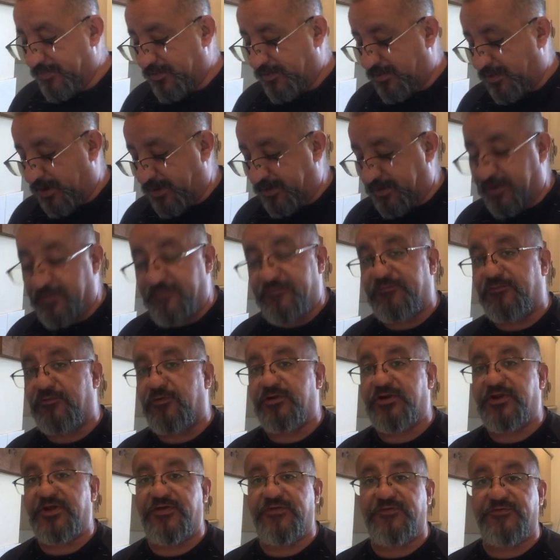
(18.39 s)

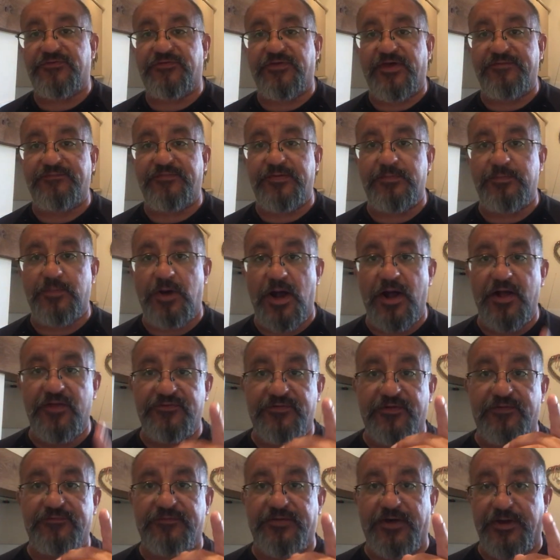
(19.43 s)
147 miles
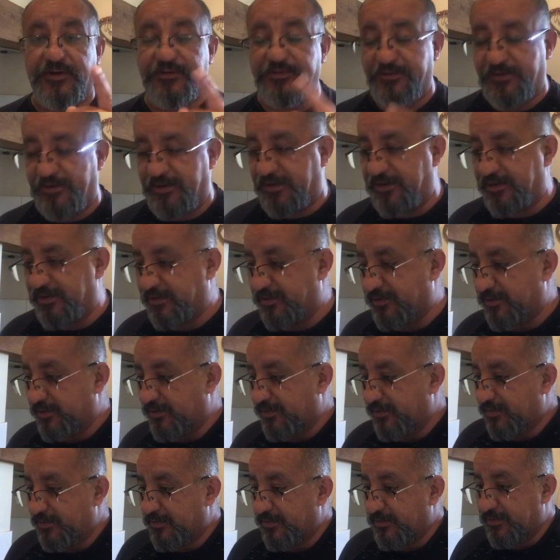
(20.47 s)
I've done today.
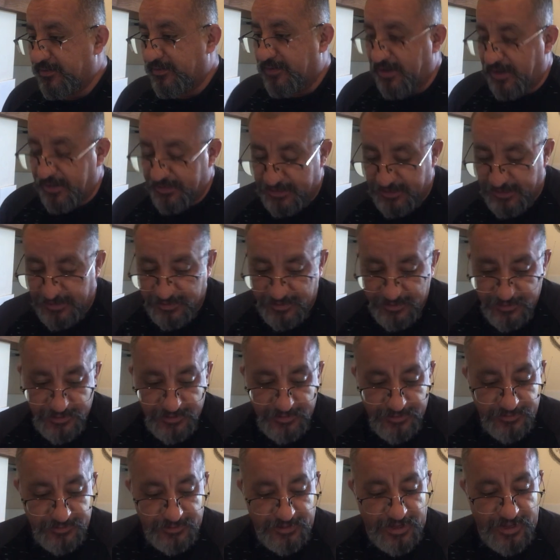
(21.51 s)
Andy,
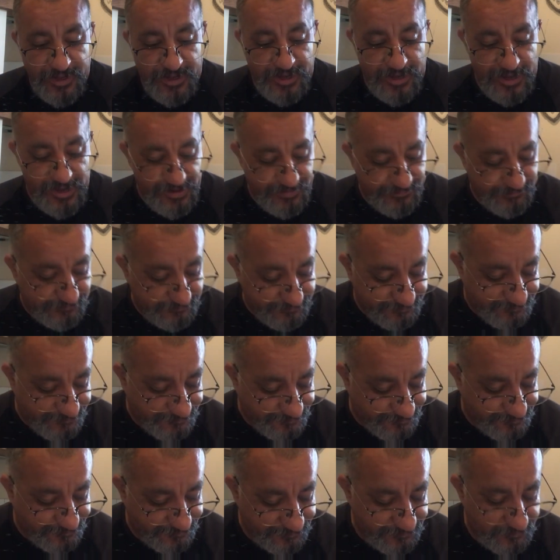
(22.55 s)
they
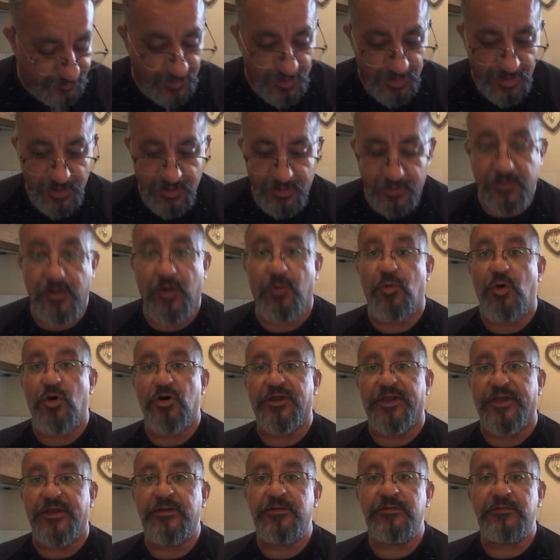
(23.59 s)
not
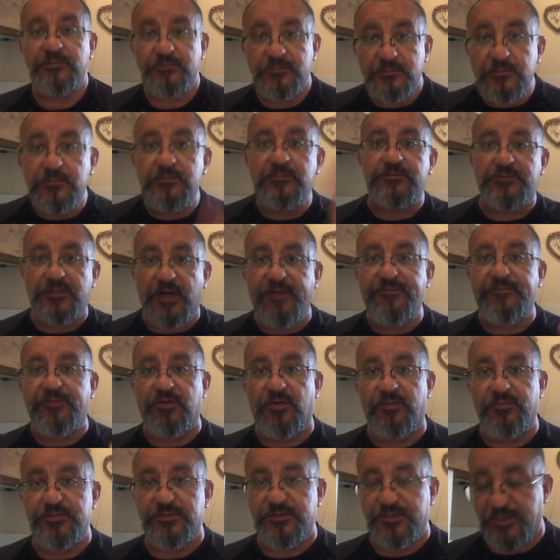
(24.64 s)
walking, driving
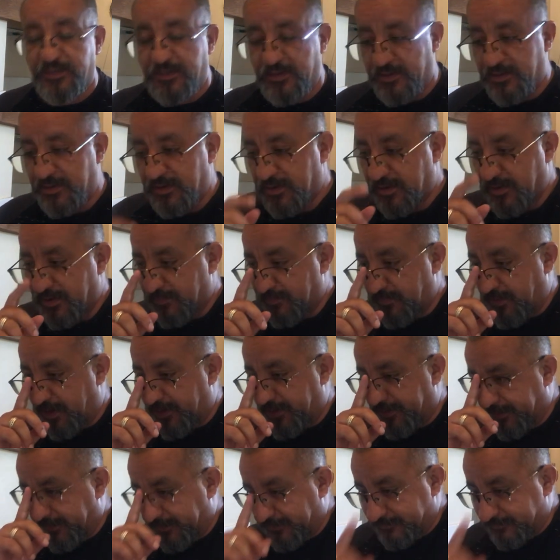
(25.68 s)
obviously, but